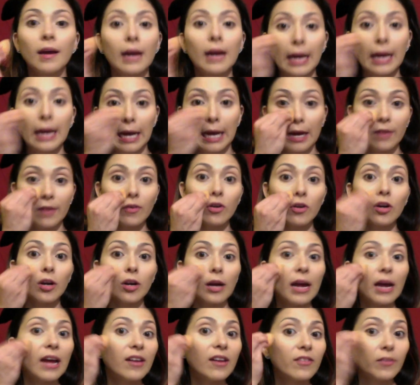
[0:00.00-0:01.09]
After
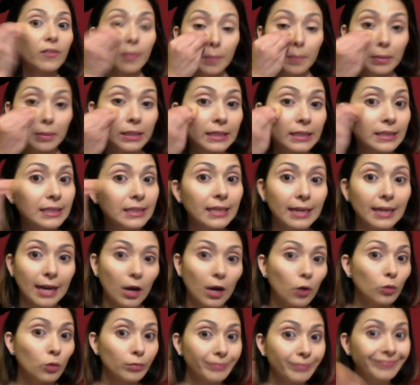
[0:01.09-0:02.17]
I've blended it
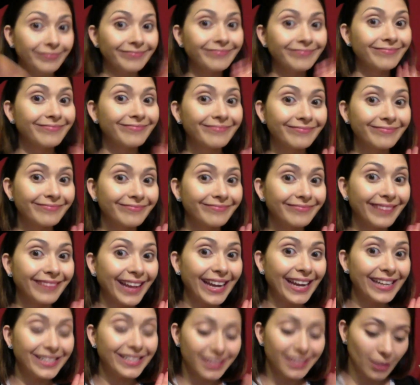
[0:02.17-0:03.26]
out,
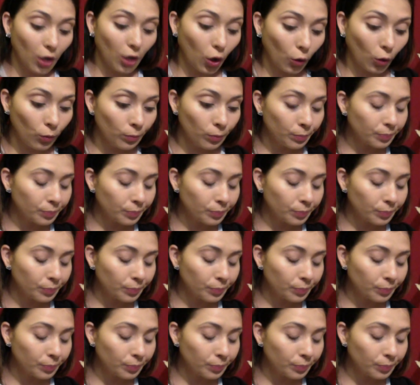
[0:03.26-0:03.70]
like so,